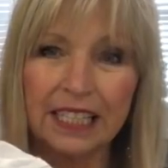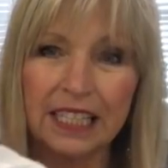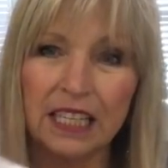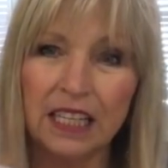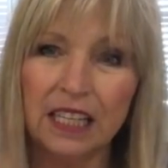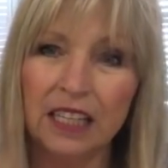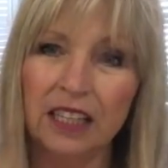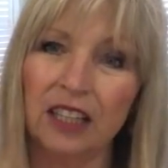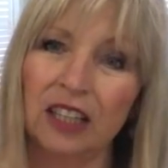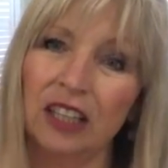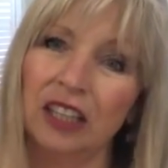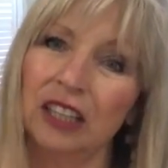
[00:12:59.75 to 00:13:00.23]

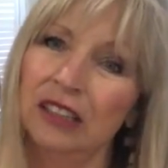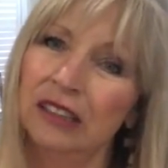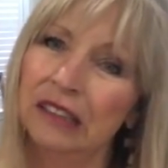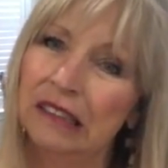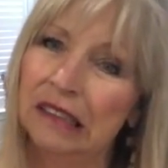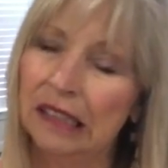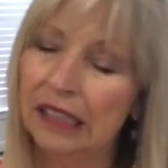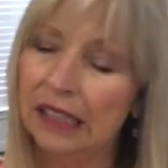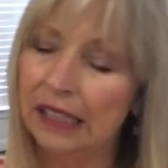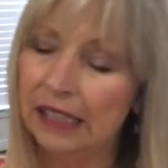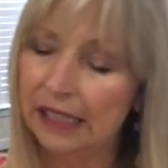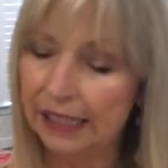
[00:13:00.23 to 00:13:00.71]
here.
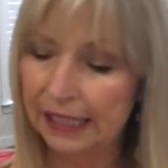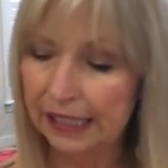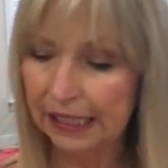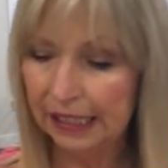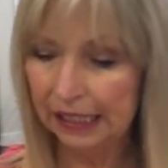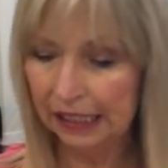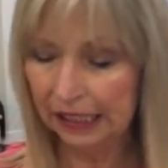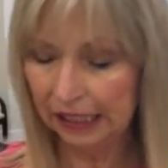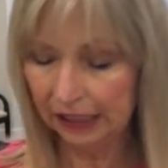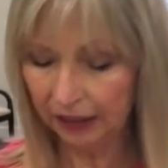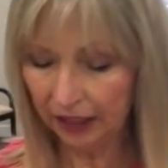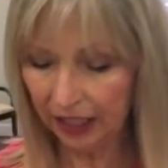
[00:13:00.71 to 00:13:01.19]

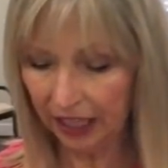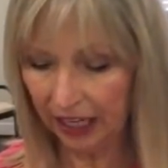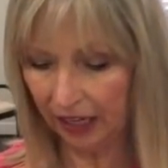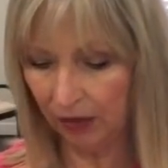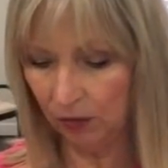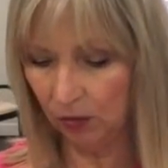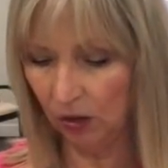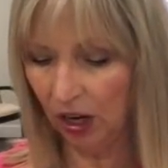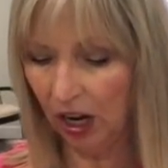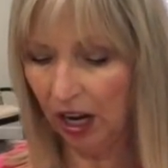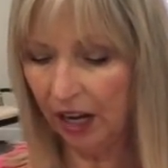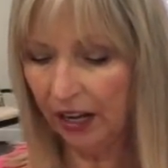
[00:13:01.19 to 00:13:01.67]
Okay,
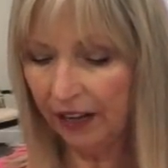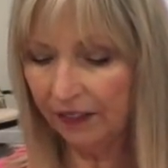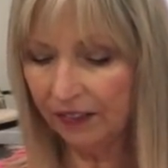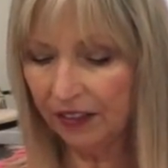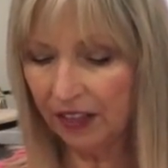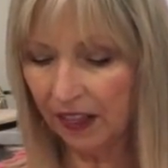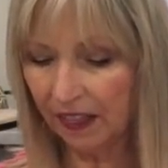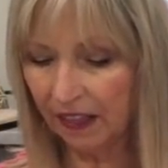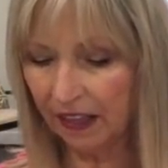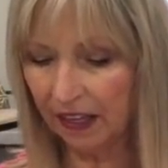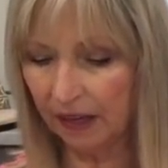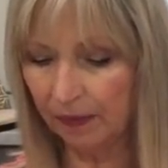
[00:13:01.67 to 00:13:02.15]
well, I'll have
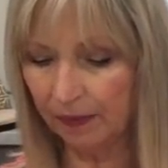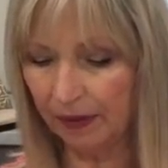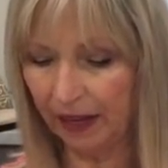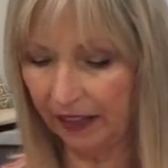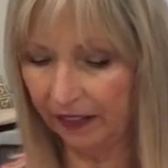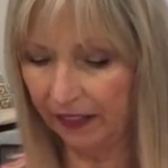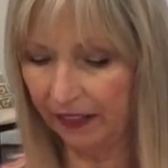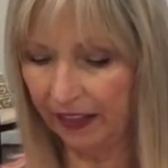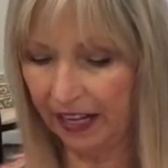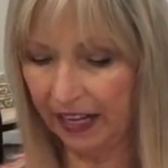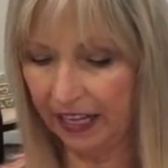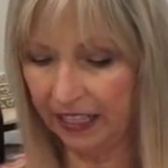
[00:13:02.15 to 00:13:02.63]
to think
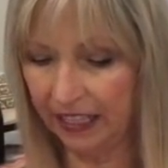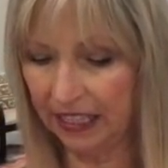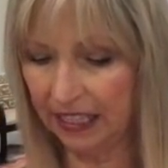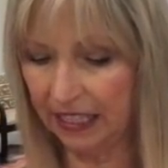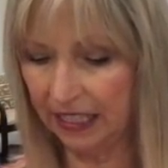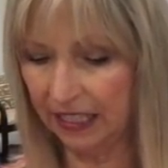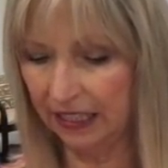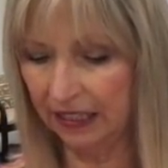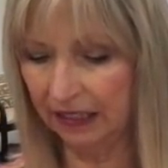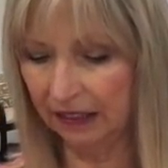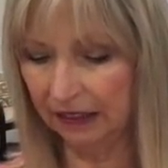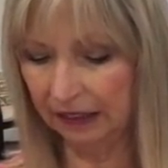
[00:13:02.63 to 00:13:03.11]
about
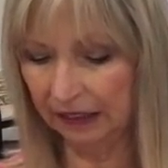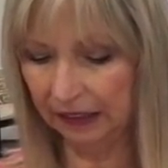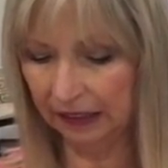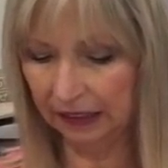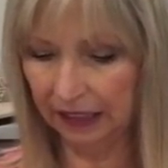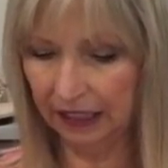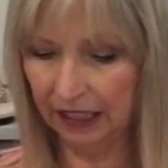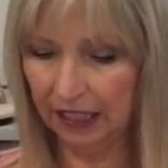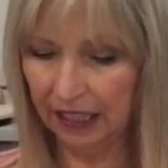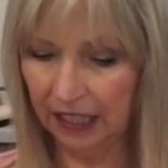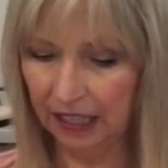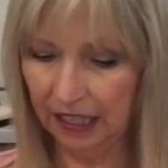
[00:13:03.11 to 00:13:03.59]
that.
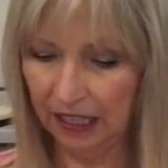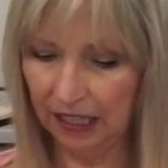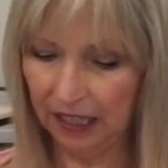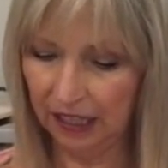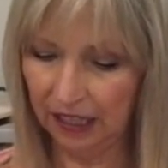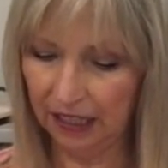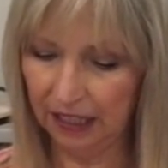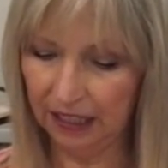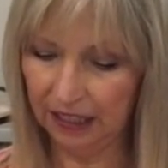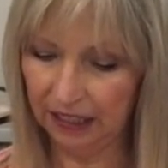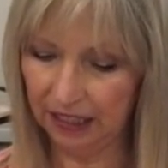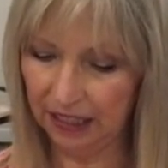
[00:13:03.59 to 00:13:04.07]

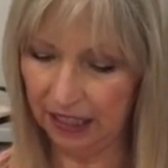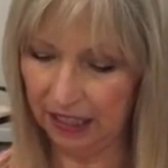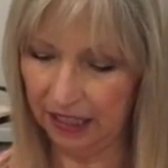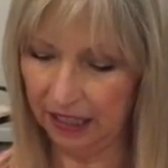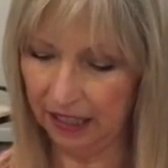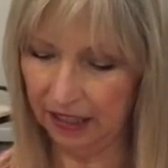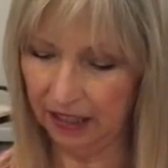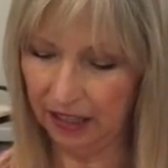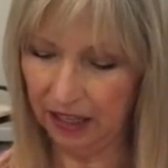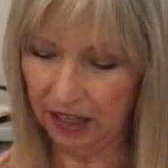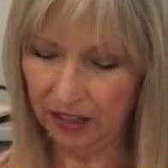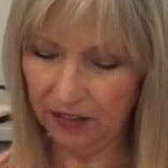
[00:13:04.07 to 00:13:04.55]

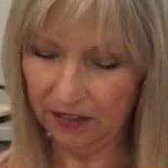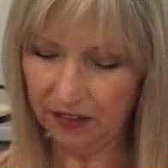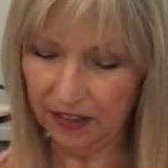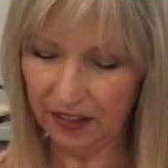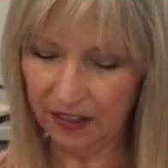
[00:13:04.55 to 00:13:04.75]
Yeah, I'll have to